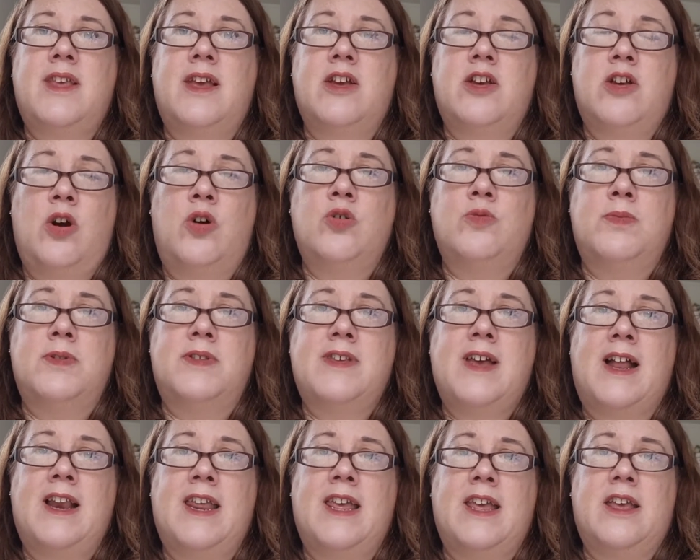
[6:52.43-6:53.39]
gold
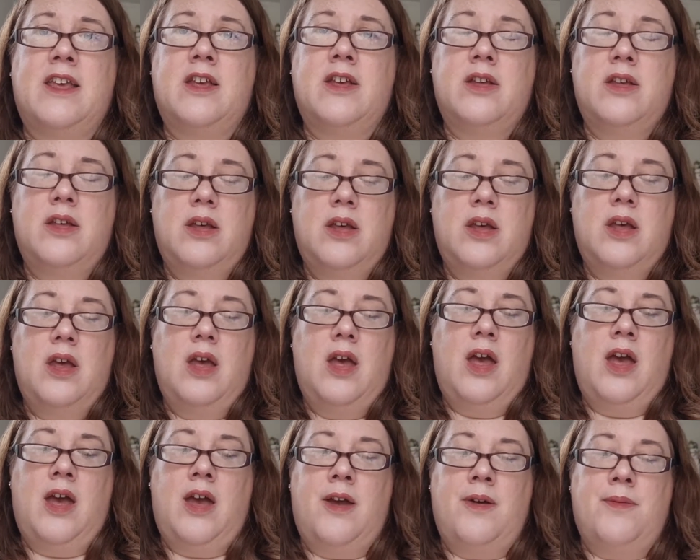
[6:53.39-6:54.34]
metallic
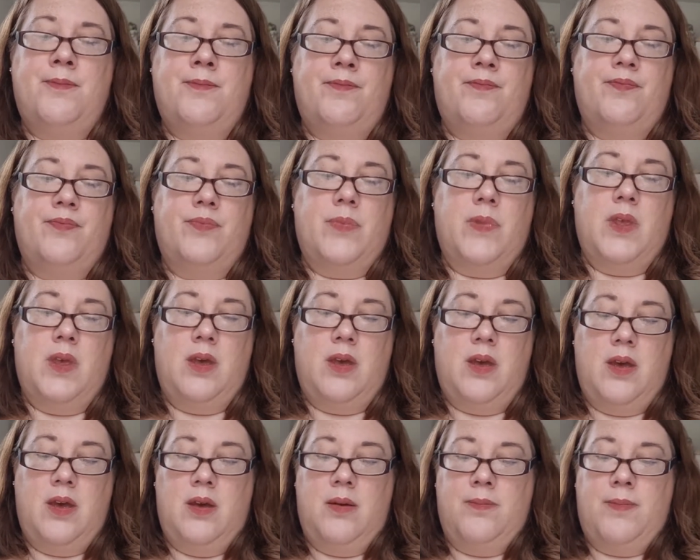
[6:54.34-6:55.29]

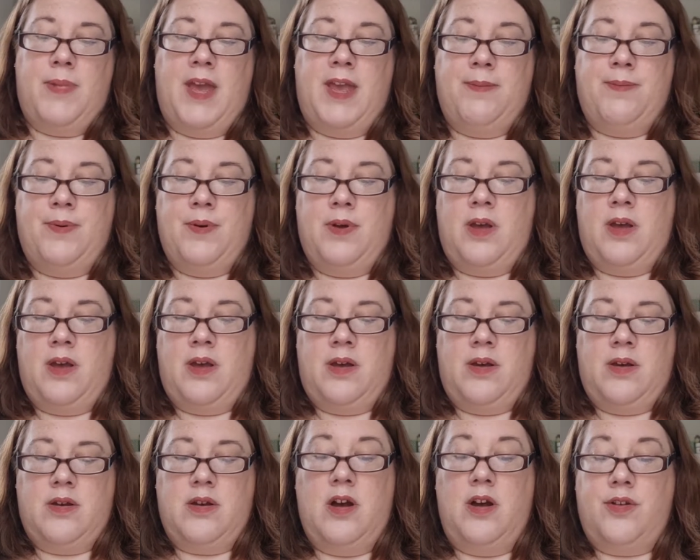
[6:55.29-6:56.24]
paper
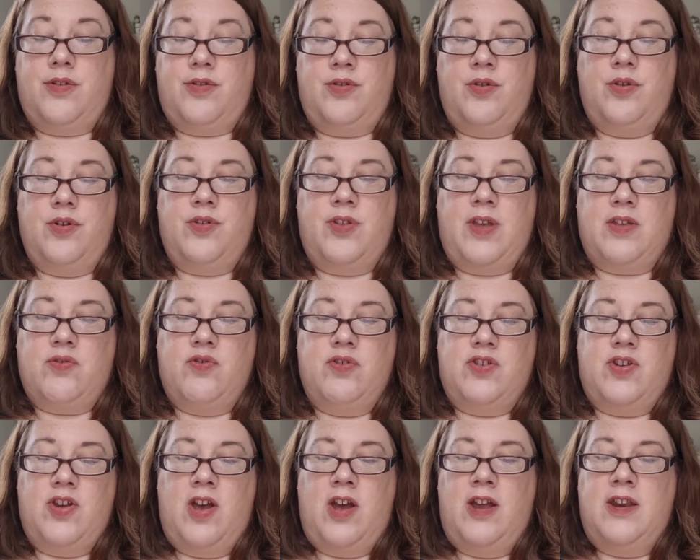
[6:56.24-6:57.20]
cardstock, that's
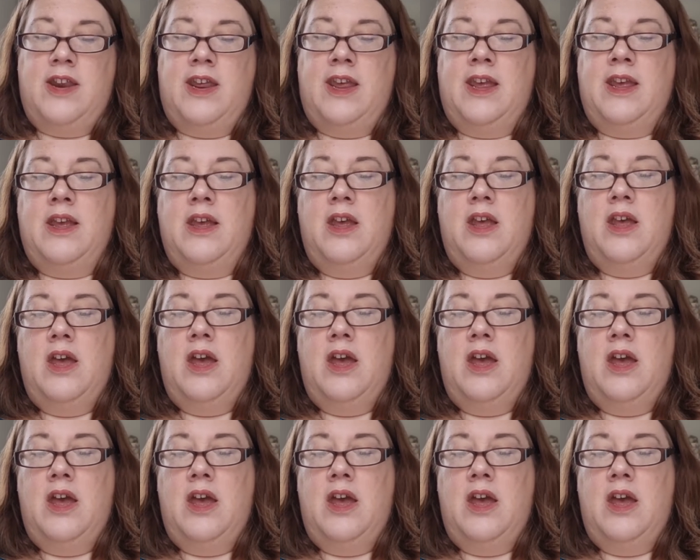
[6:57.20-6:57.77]
returning.